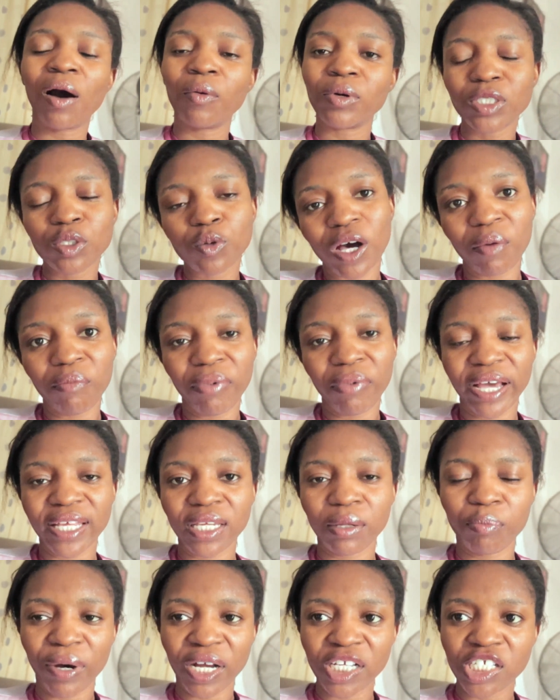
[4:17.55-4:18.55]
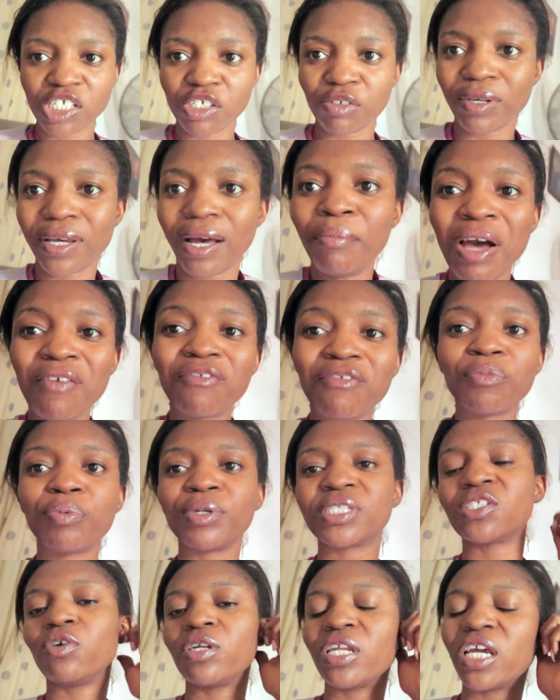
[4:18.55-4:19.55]
want to go and buy the battery. I'm not even
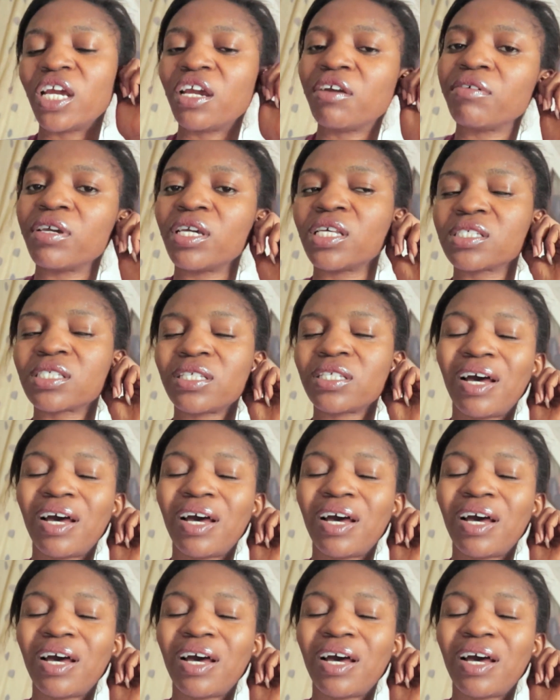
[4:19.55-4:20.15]
putting on earrings.